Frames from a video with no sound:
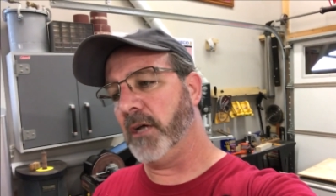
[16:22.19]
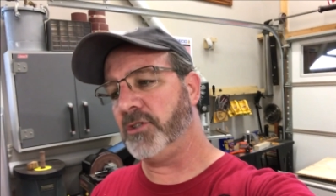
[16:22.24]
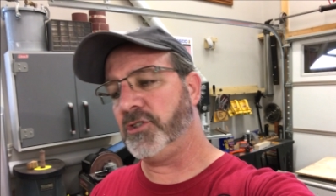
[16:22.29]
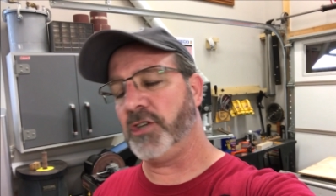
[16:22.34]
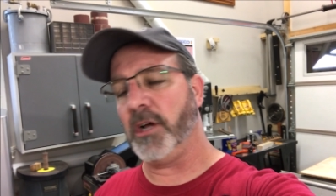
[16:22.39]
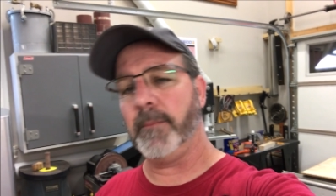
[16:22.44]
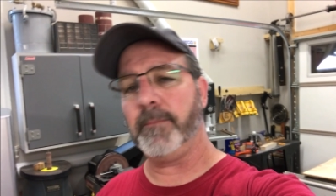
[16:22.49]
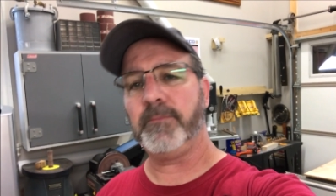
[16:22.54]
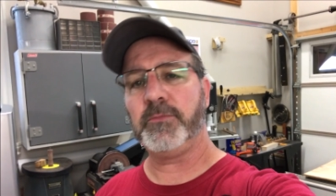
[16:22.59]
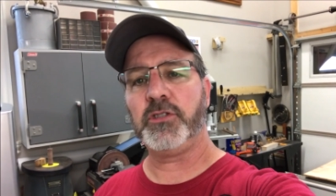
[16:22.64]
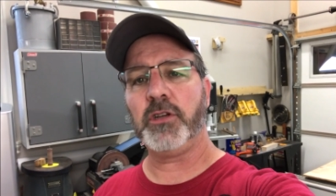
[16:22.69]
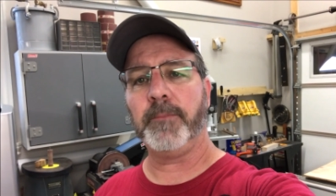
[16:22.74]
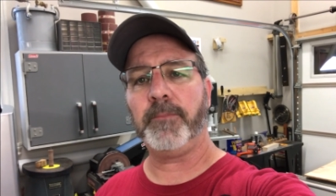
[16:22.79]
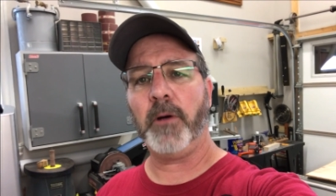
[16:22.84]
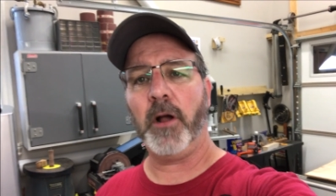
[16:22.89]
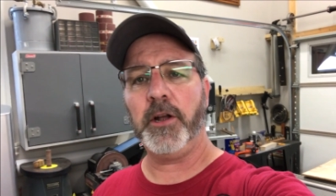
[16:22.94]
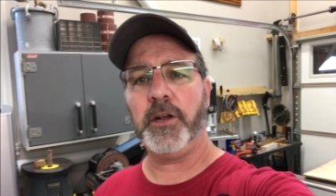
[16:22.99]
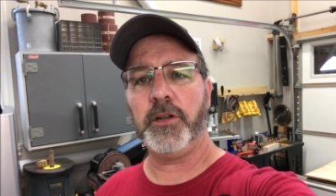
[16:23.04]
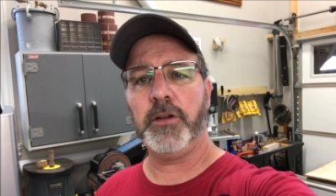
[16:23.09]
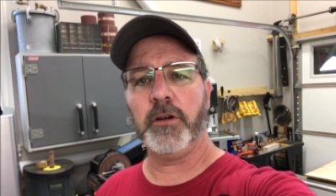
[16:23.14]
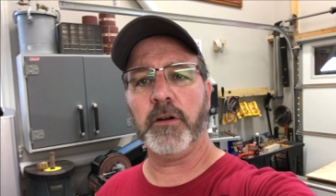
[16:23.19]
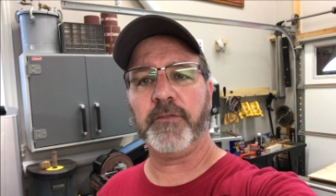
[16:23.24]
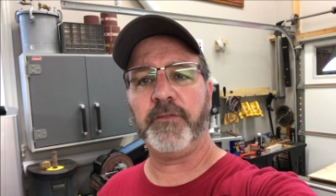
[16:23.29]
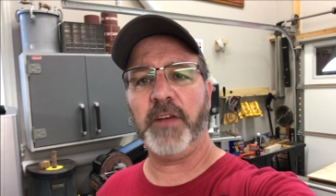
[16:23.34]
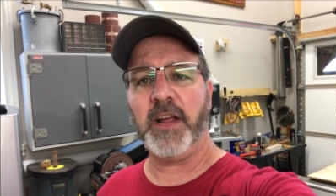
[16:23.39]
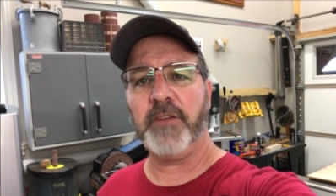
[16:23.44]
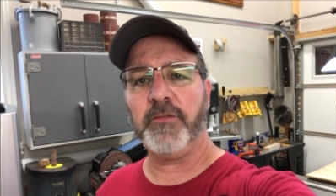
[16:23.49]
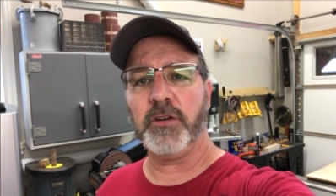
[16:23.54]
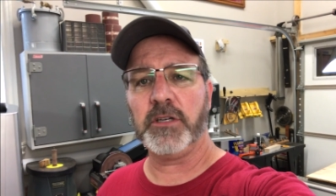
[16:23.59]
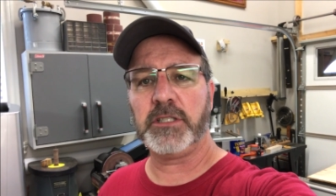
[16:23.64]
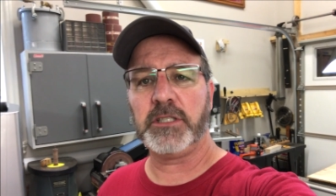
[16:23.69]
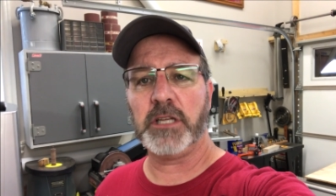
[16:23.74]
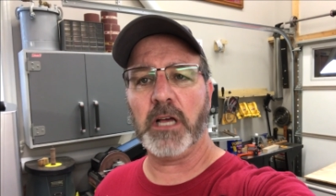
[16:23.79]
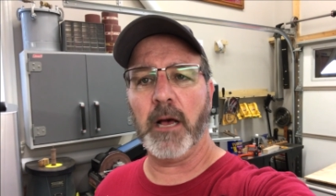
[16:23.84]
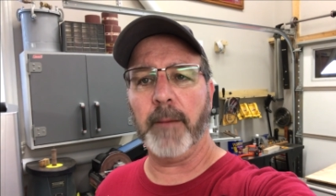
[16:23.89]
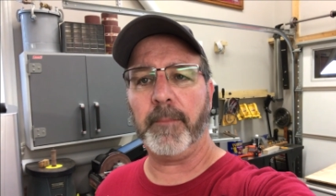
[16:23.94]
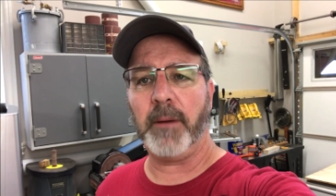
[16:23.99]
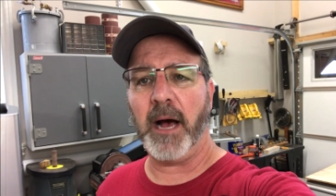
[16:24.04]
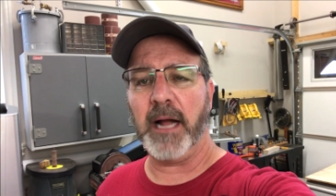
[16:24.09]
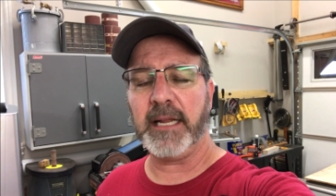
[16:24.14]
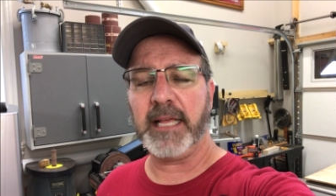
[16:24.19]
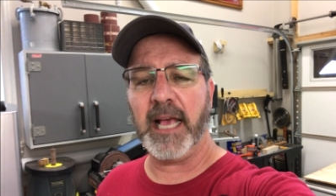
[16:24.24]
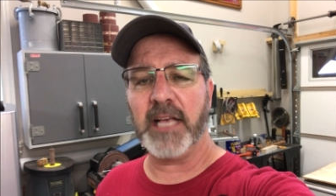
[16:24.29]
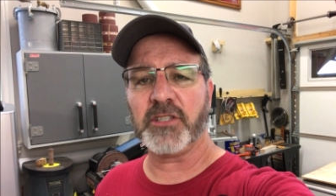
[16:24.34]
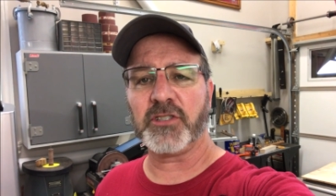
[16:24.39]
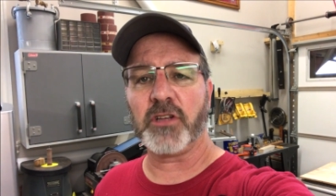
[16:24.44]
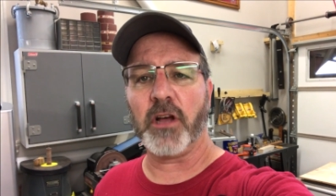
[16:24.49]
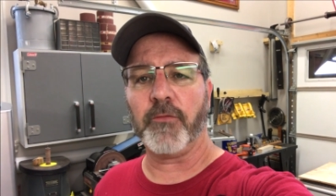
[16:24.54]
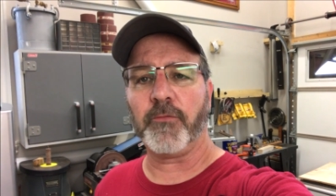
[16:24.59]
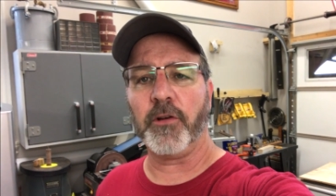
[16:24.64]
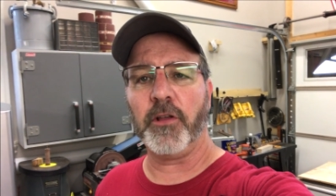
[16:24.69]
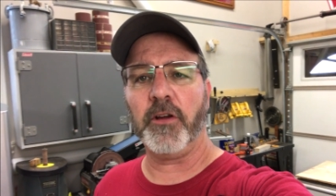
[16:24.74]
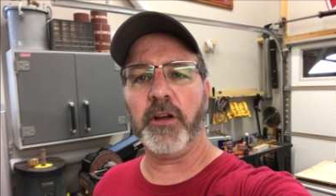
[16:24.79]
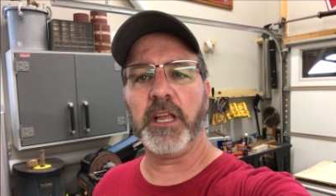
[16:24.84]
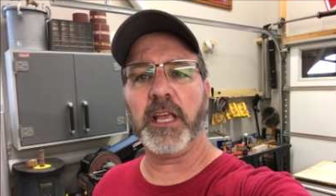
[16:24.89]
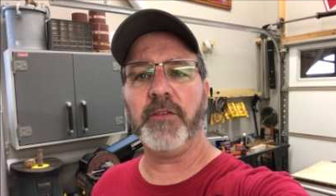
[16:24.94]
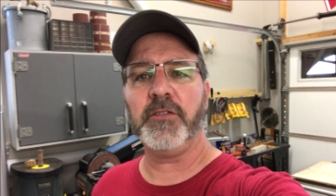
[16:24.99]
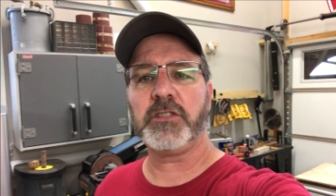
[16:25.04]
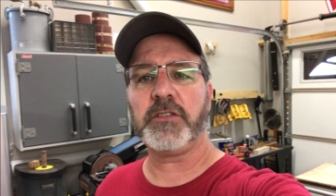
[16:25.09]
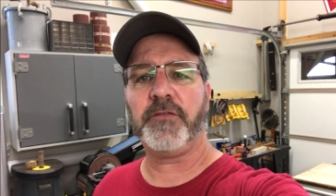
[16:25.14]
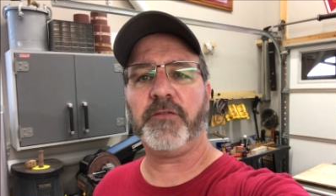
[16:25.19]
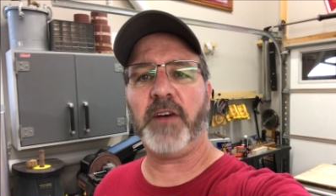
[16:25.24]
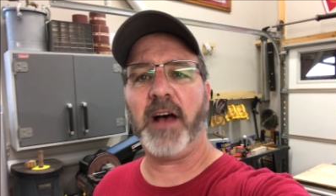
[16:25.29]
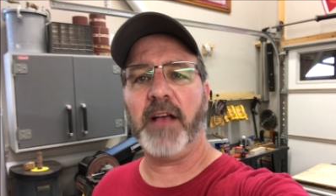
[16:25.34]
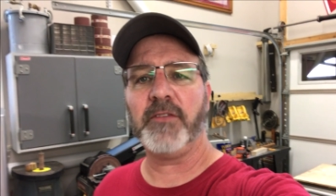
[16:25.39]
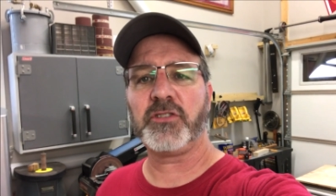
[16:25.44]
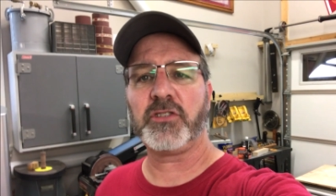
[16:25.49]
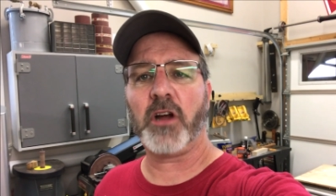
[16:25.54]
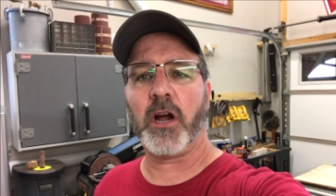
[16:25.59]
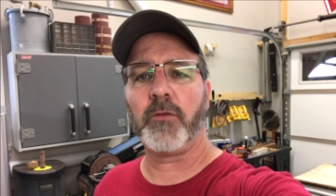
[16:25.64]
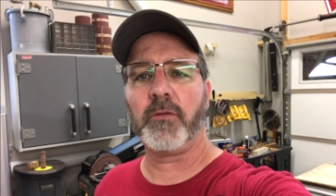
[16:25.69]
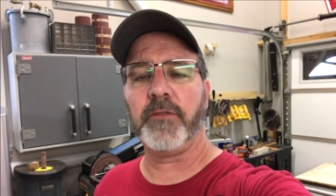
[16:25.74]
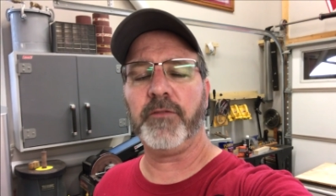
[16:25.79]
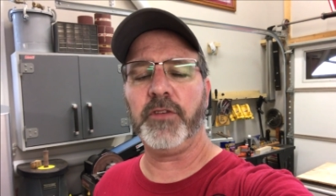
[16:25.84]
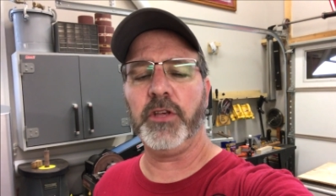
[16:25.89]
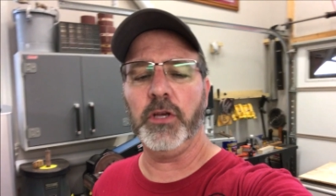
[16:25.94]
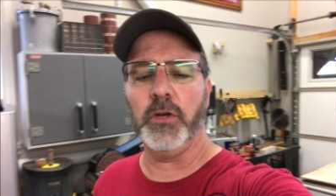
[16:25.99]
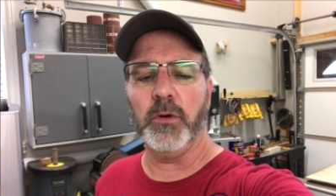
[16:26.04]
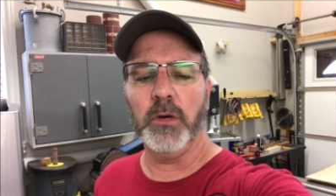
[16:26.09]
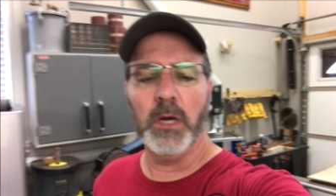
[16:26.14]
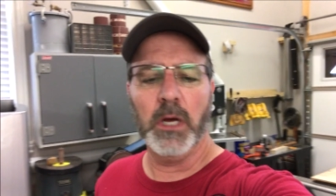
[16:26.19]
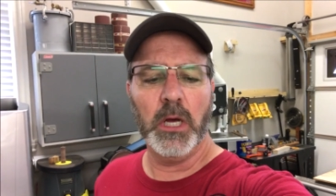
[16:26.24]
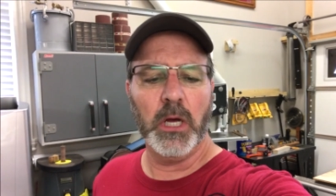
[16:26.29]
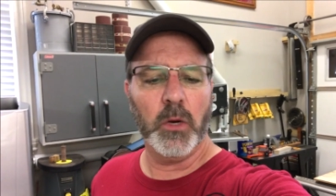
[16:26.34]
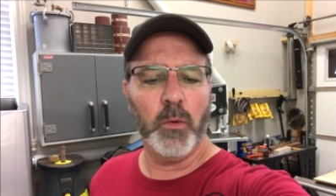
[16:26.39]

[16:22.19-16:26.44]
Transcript: jump onto your favorite podcast software there and give us a 5-star review.